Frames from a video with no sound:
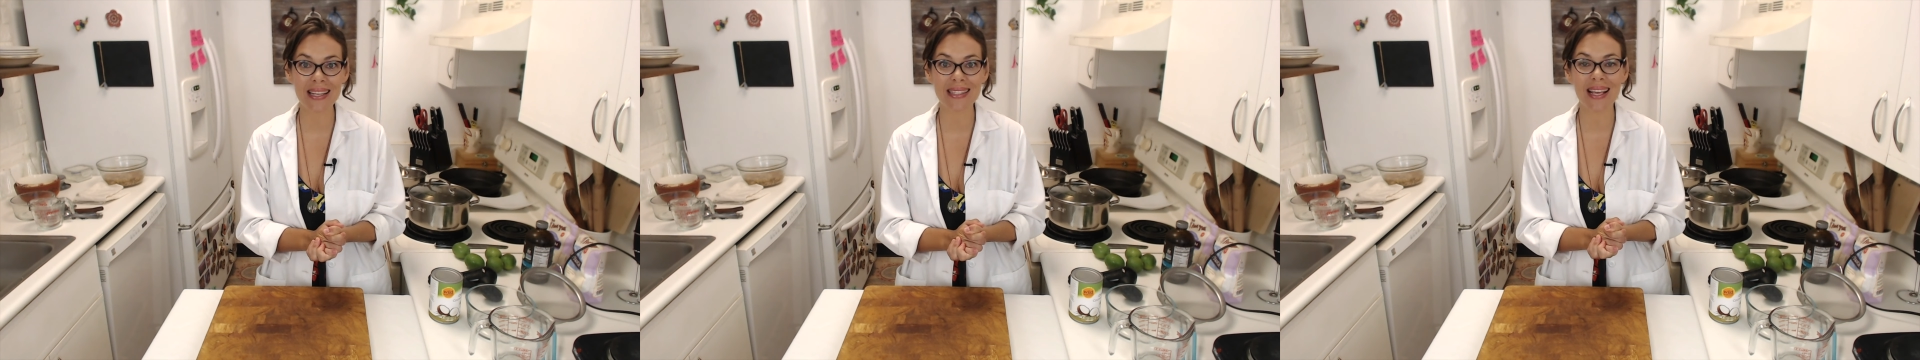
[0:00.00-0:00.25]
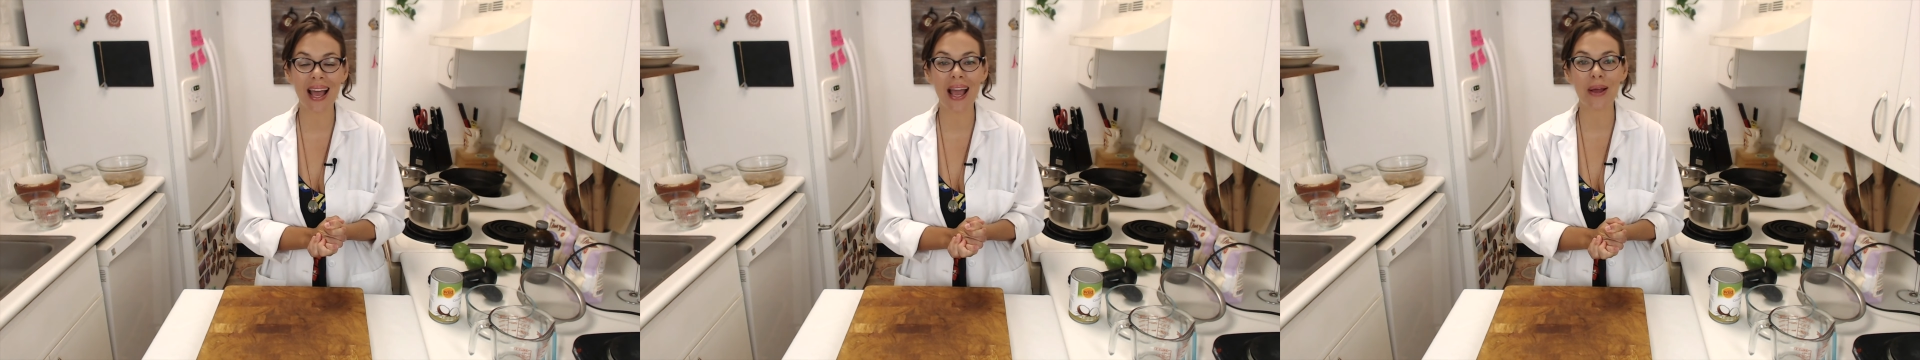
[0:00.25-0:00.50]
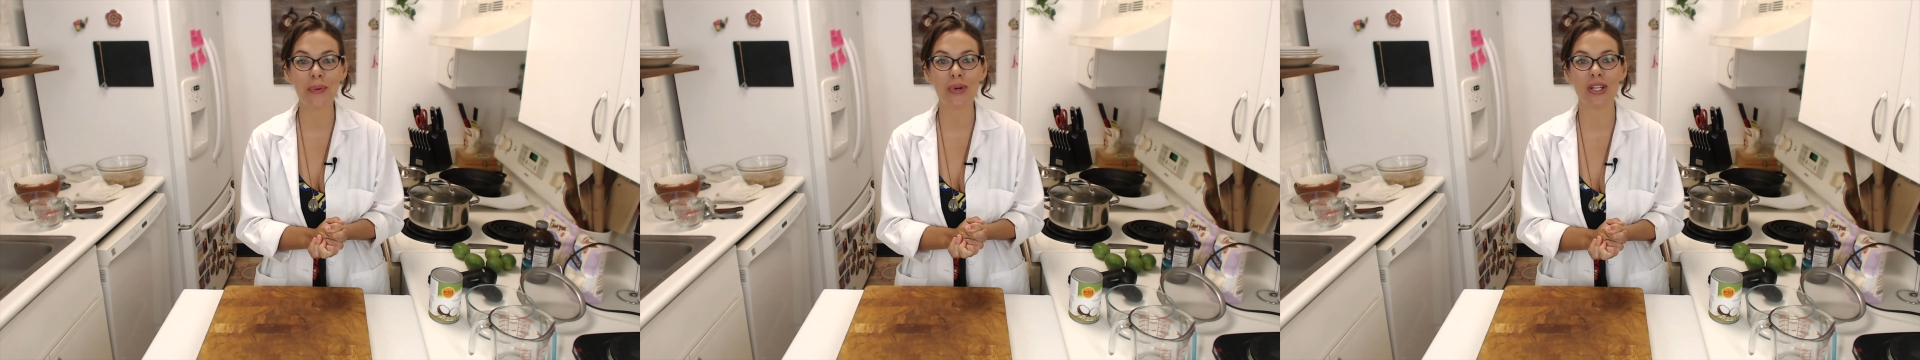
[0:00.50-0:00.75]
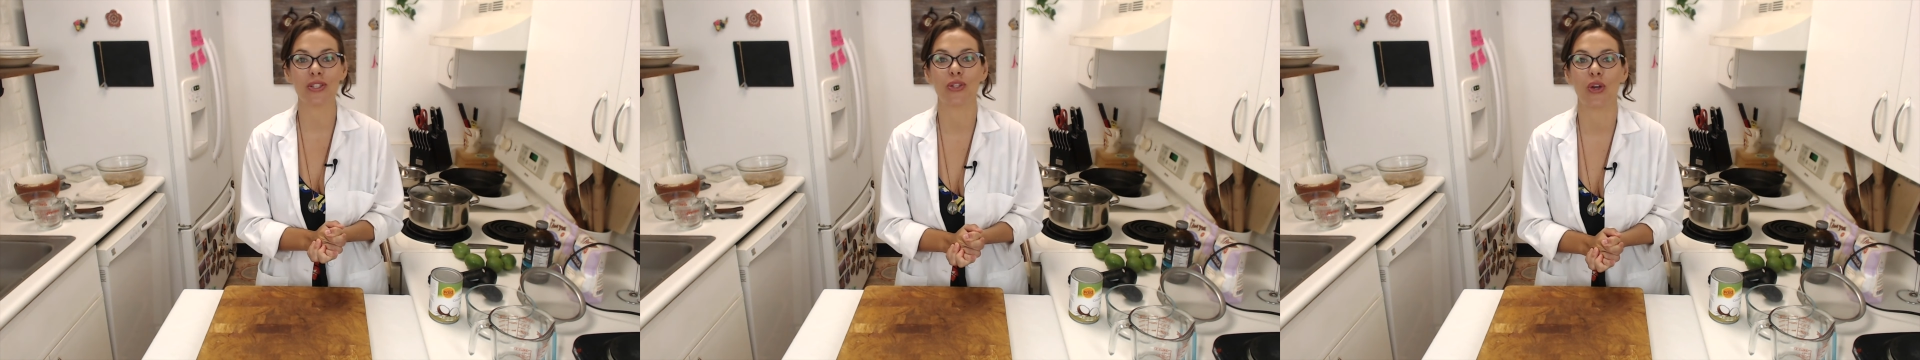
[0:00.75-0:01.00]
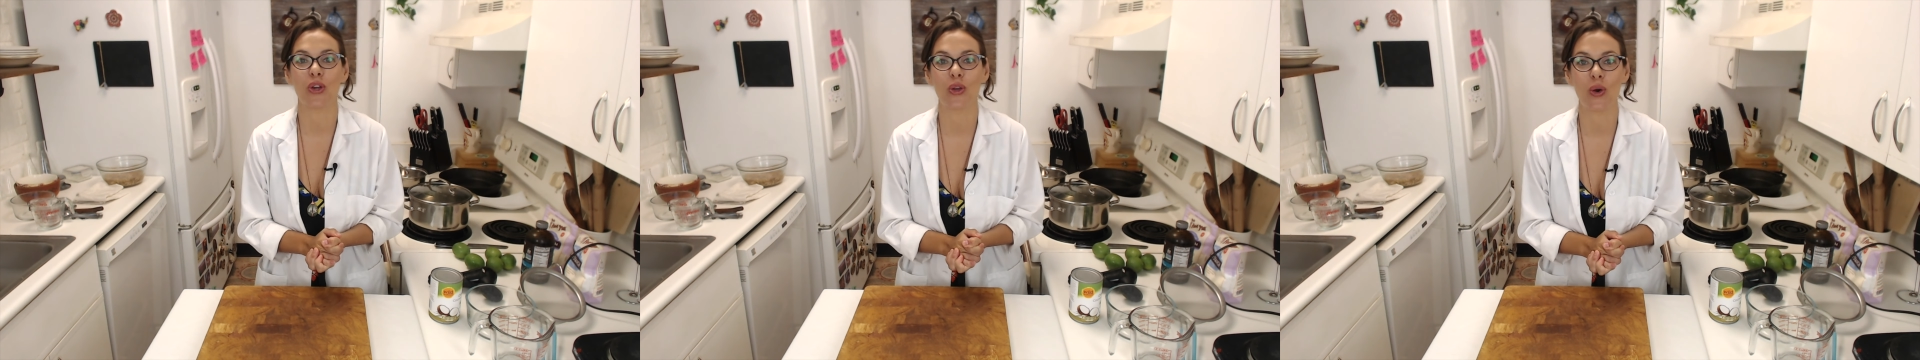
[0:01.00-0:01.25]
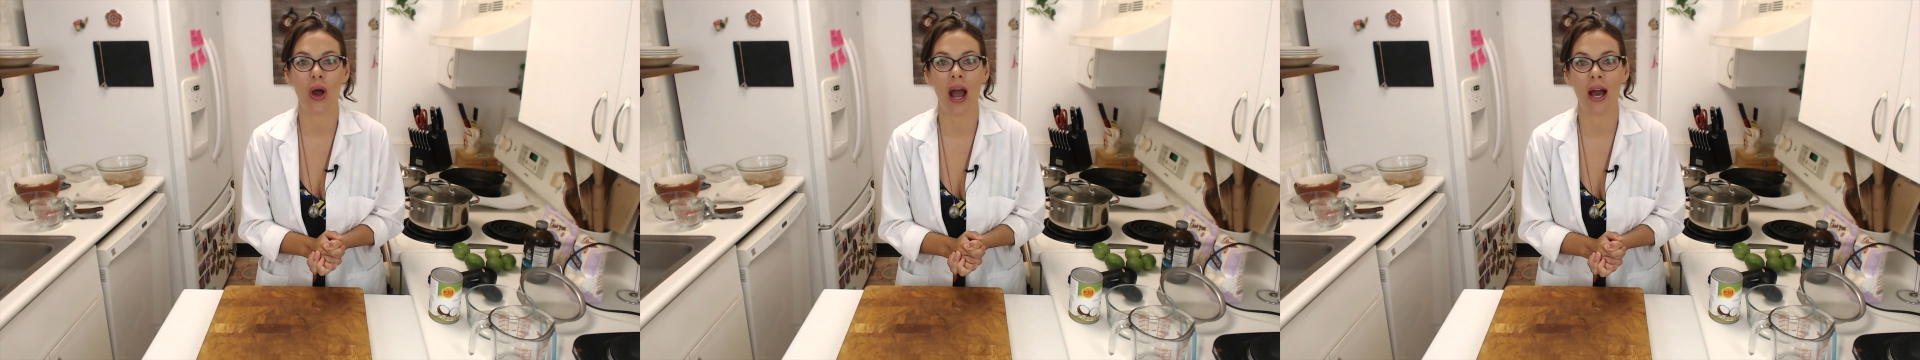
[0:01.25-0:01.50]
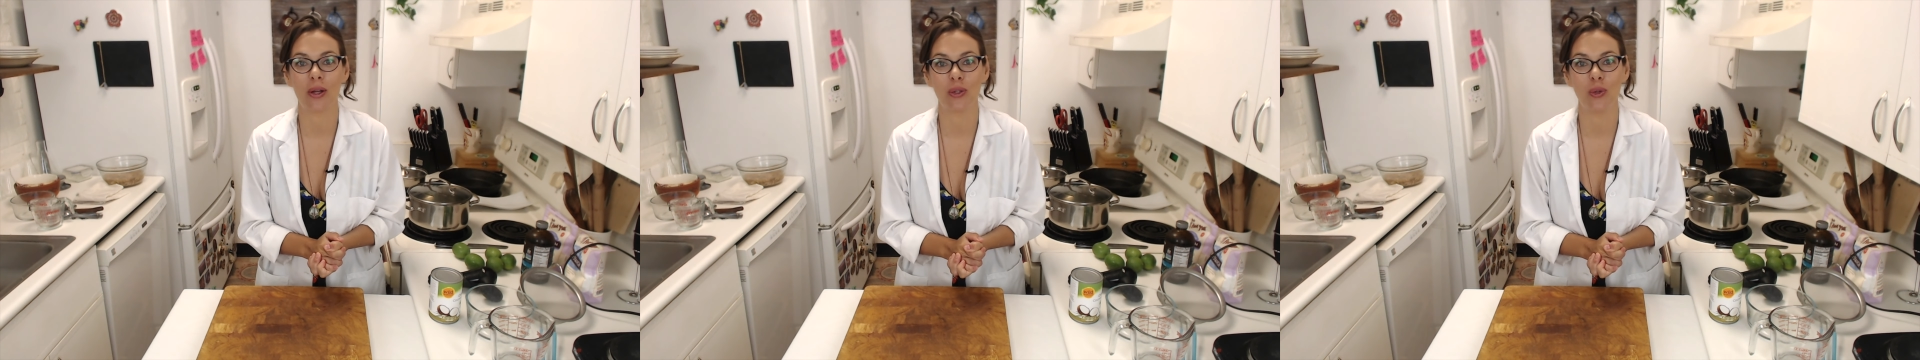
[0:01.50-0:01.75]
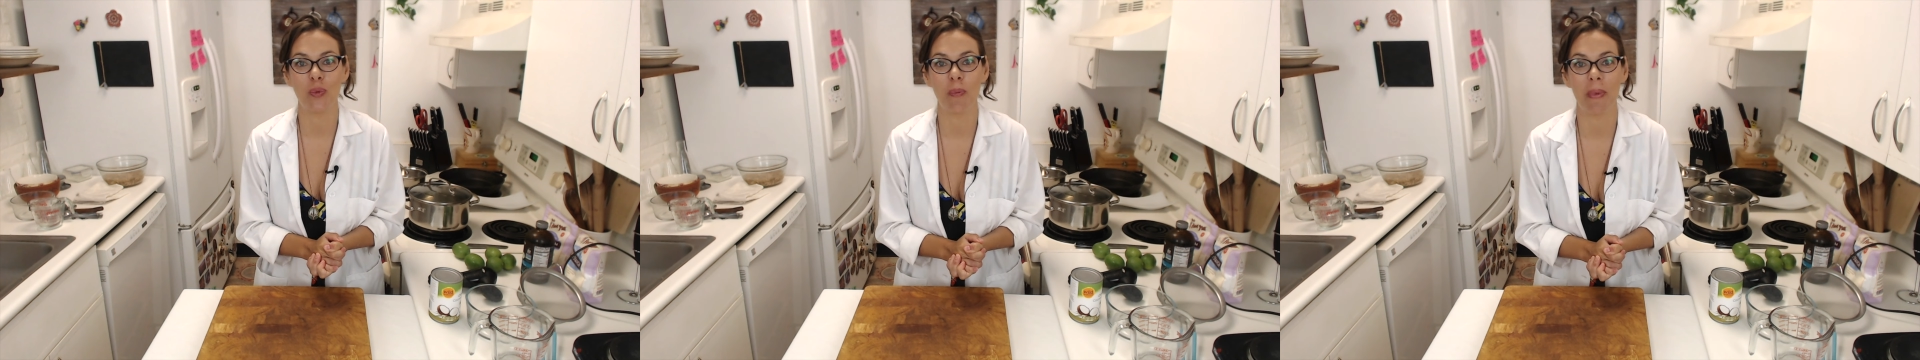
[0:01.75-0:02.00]
I want to show you how
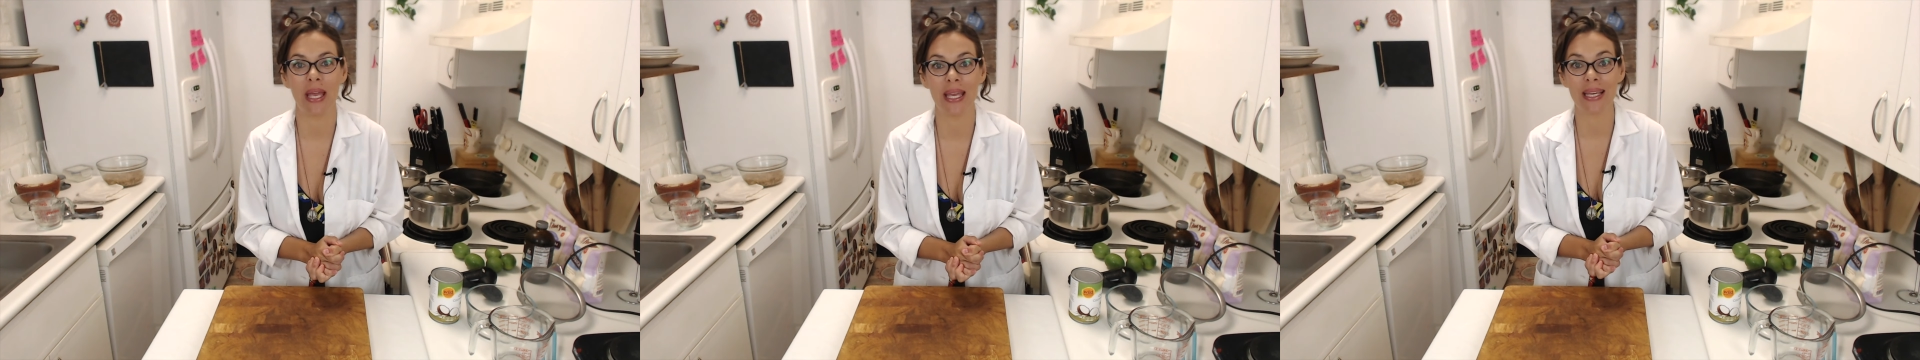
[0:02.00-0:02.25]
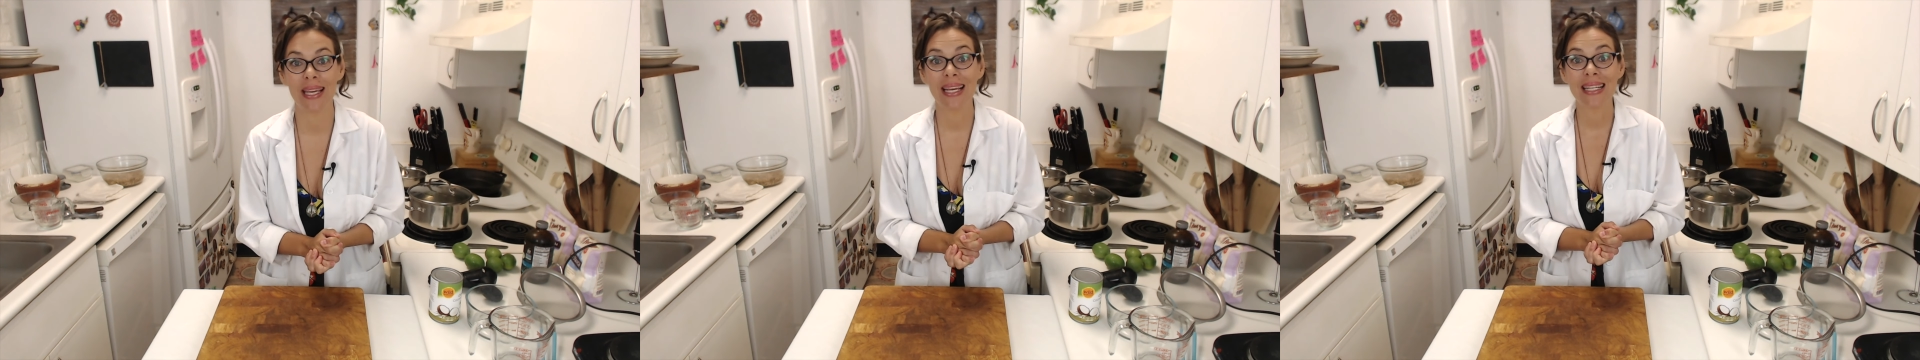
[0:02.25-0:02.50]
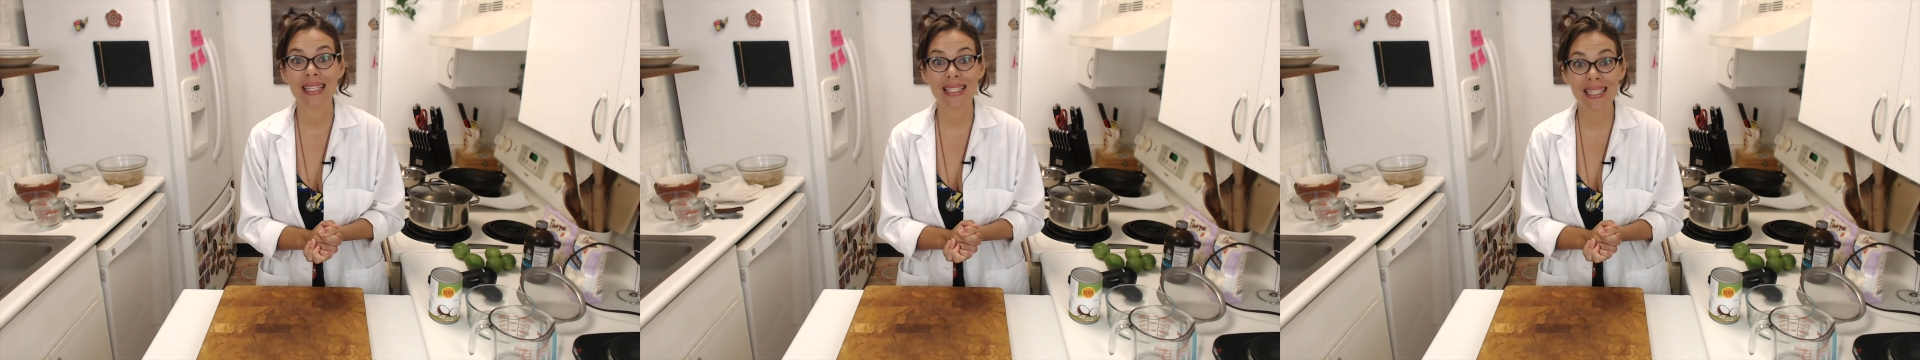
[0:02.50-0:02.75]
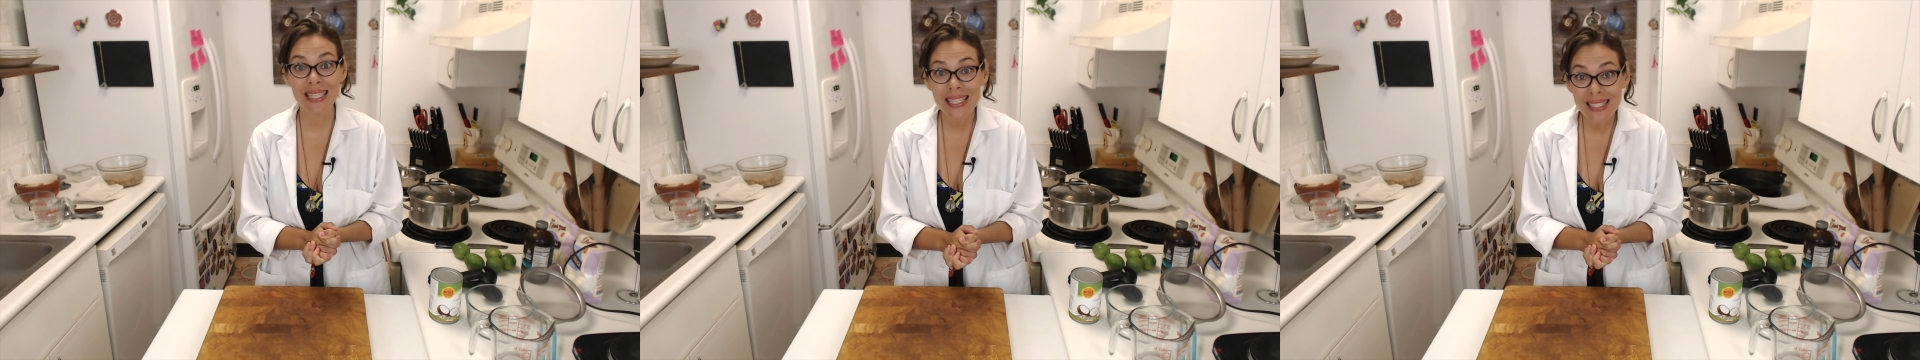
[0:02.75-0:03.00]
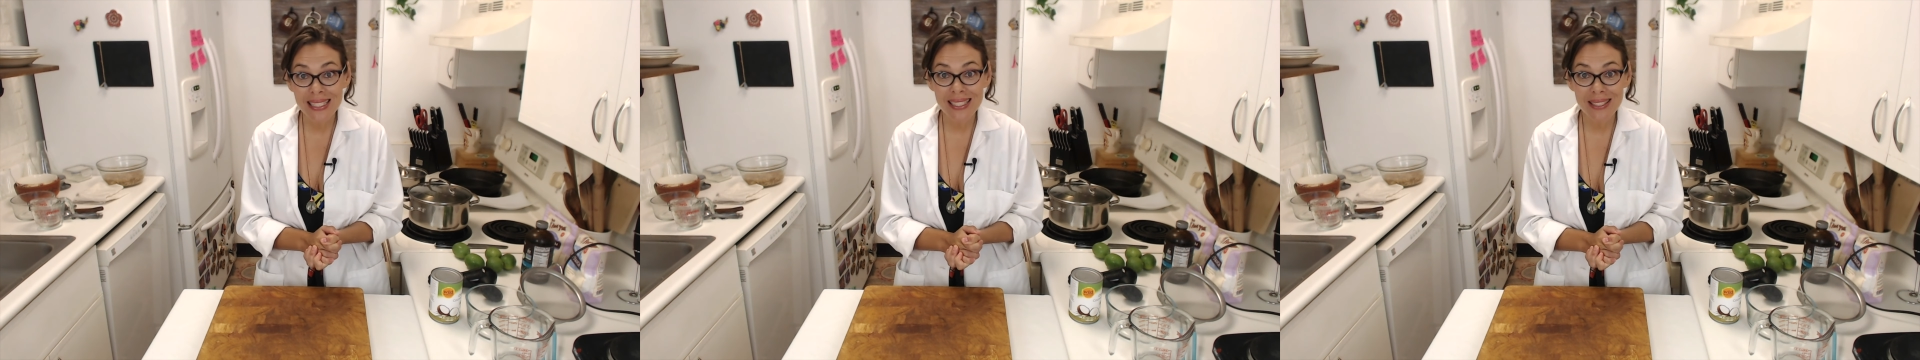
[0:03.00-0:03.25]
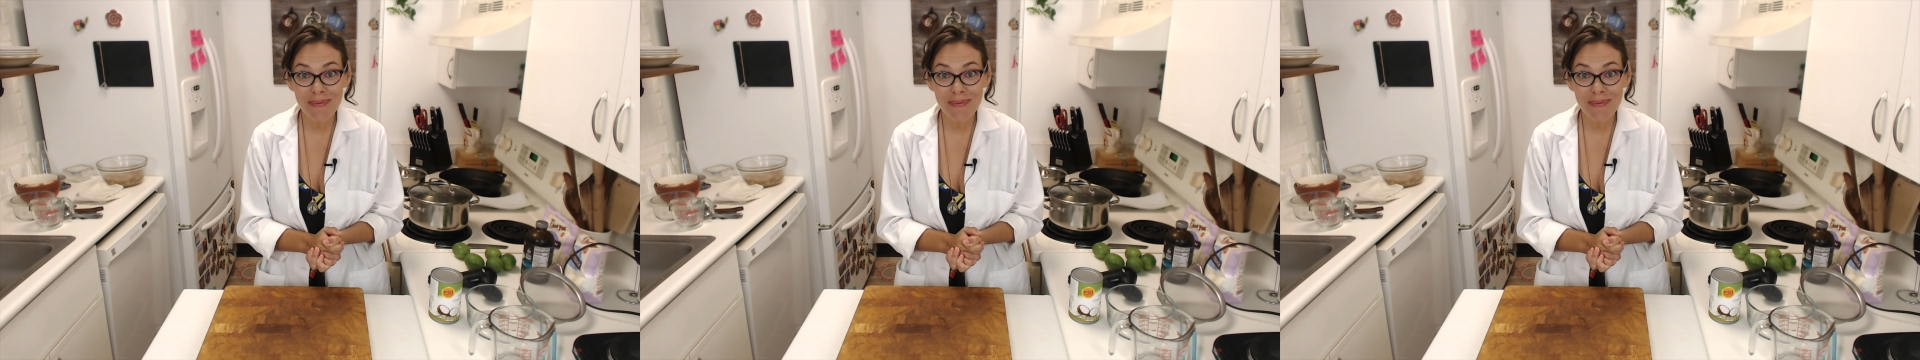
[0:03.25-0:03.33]
to make cheese.